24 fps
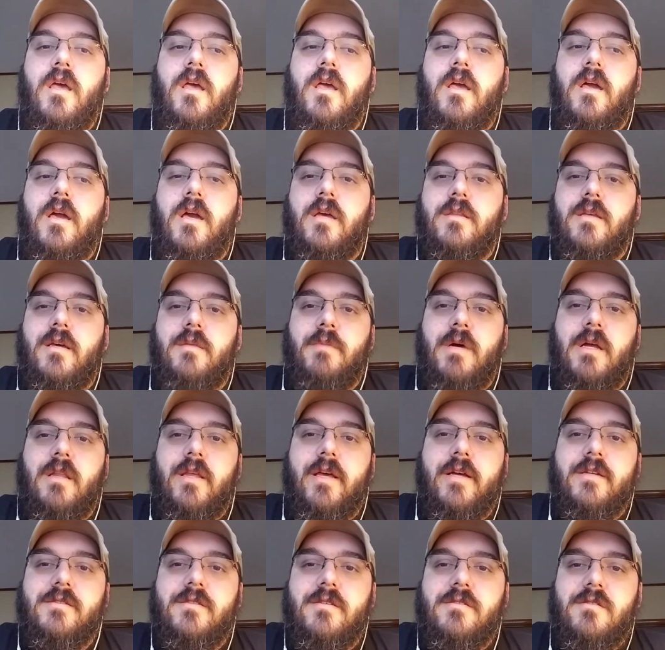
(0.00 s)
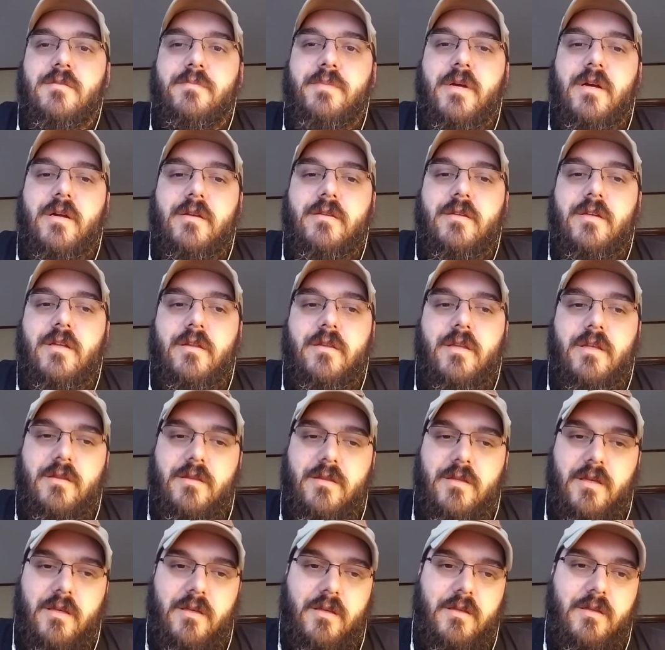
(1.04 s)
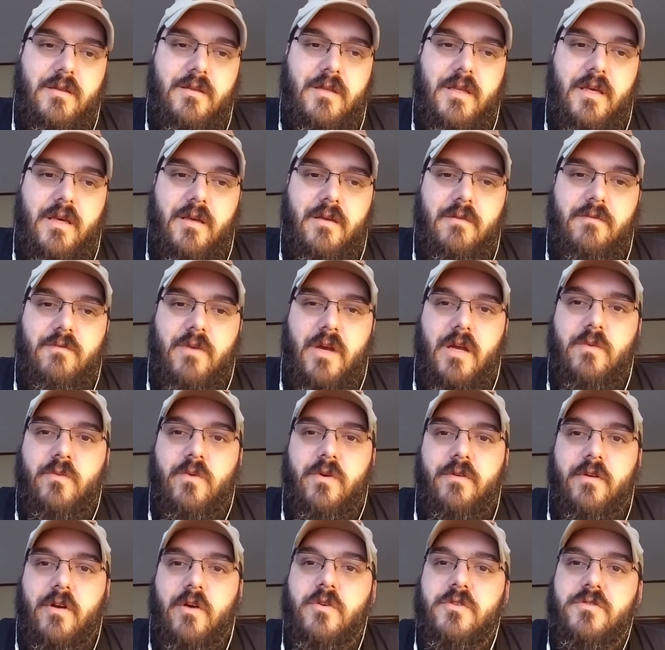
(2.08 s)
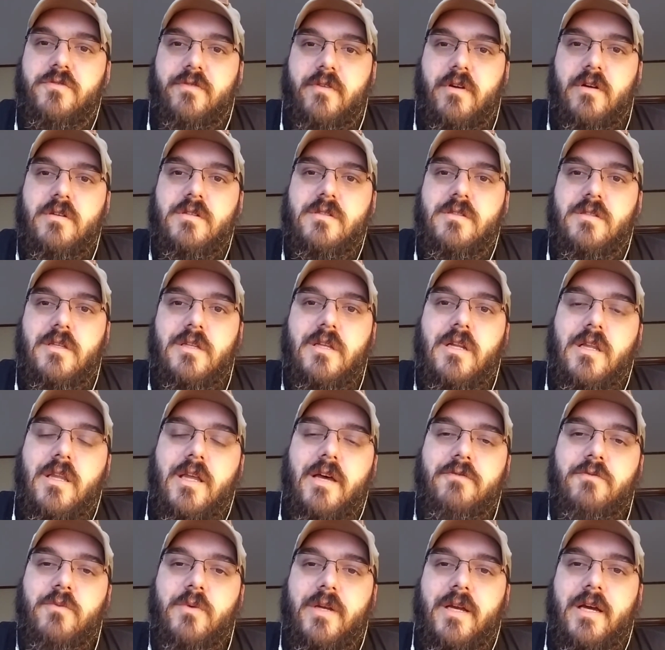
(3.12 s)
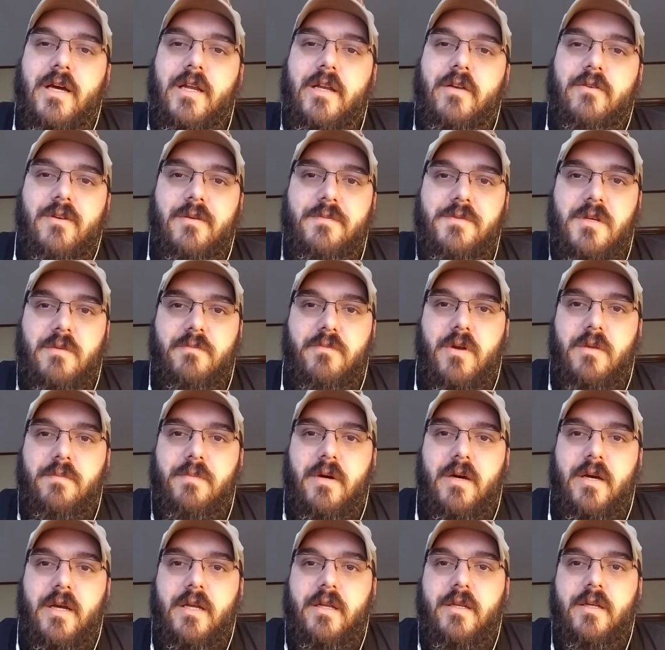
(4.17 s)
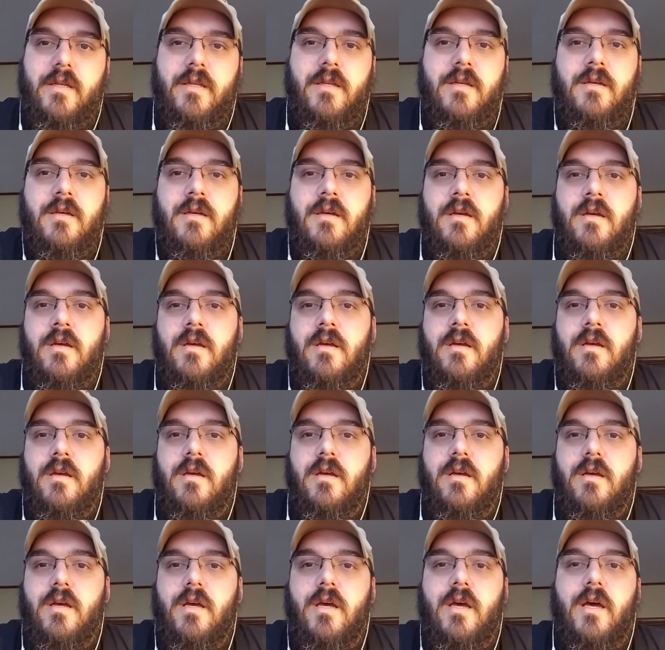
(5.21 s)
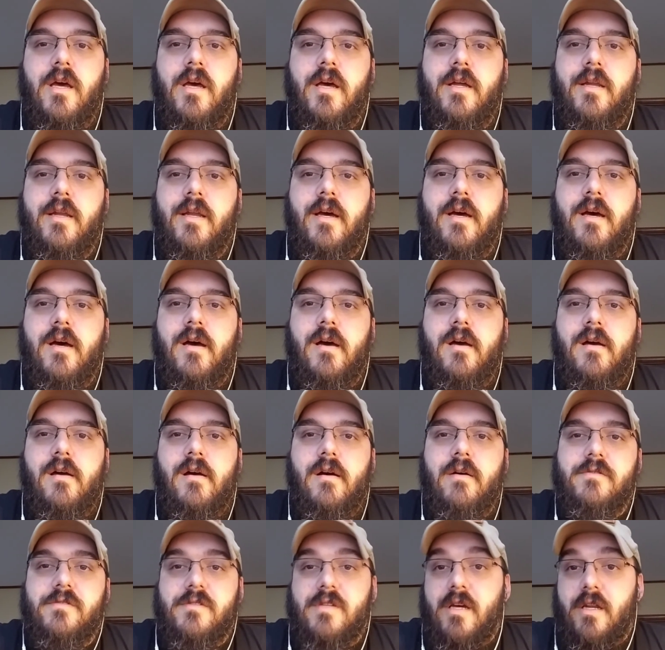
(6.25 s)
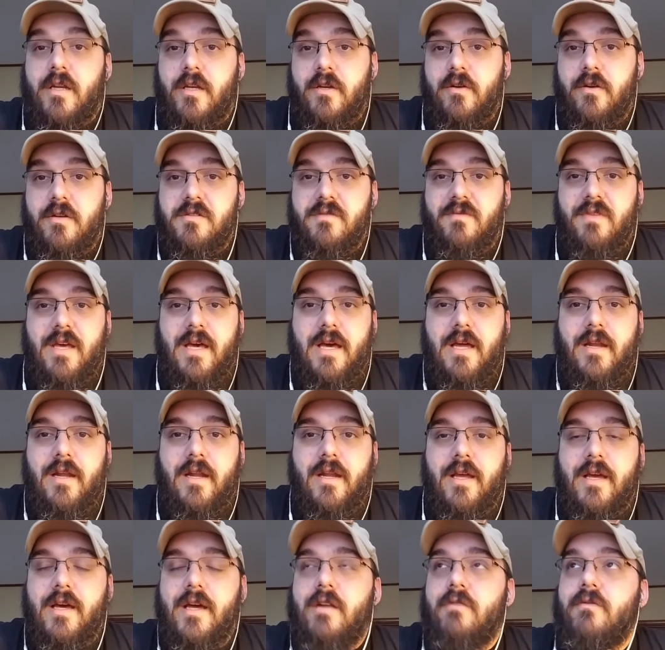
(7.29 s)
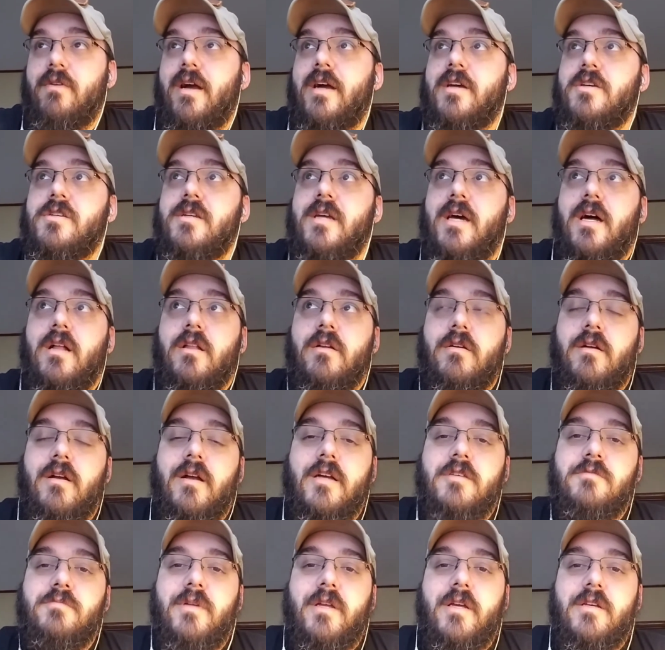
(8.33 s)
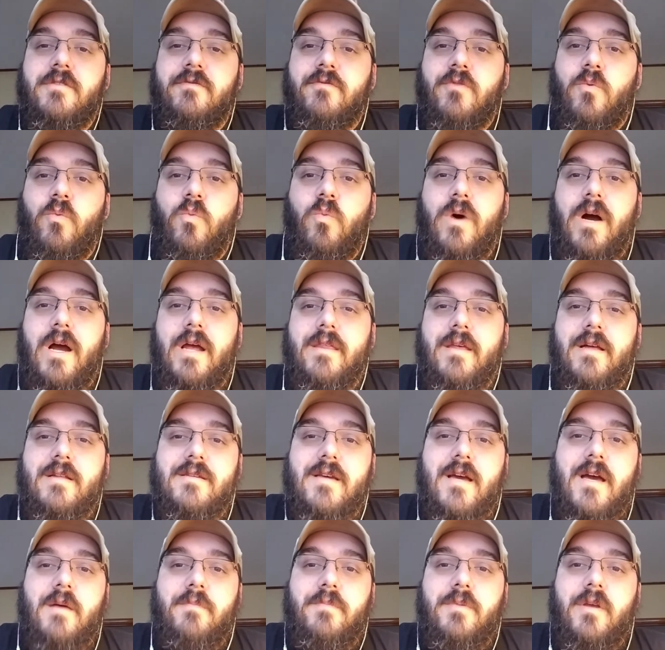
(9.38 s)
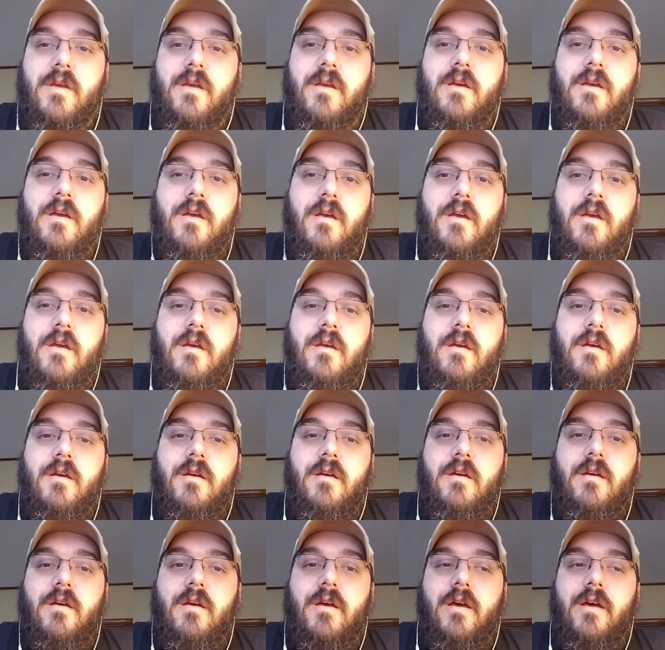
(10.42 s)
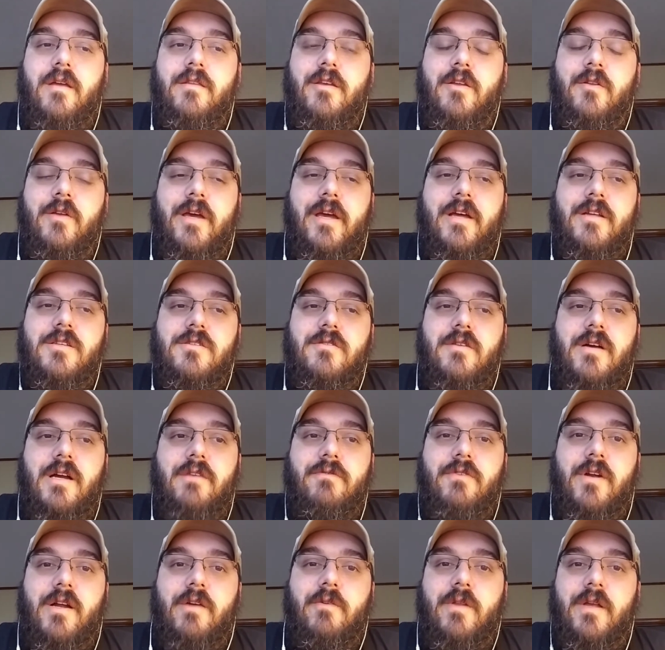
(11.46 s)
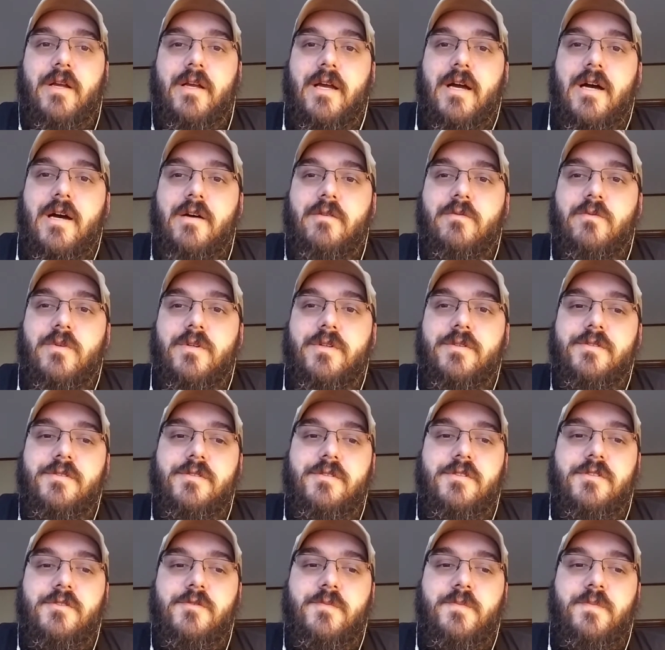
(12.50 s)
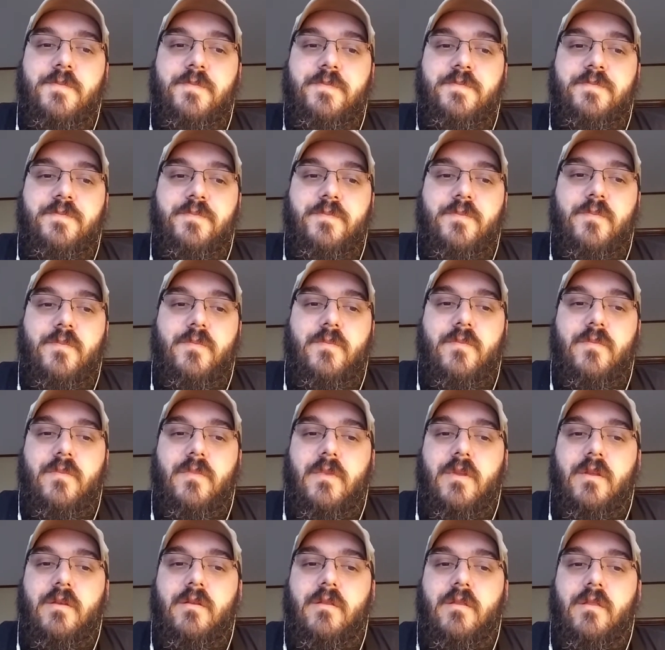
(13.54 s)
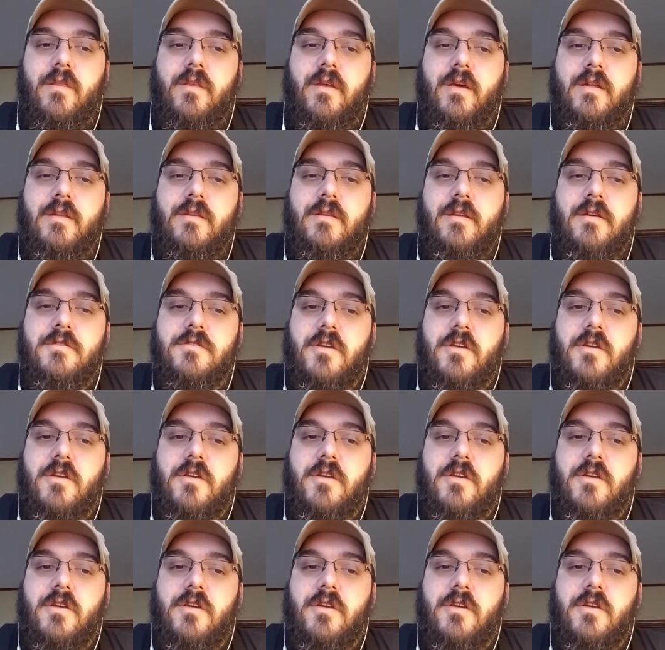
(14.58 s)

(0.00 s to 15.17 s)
and then my legs disappeared. The right one goes first, and then the left one kind of creeps up right behind it. And I was kind of curious if they had any kind of rationale or explanation for why that's happening. And the only answer I ever really got was that there's a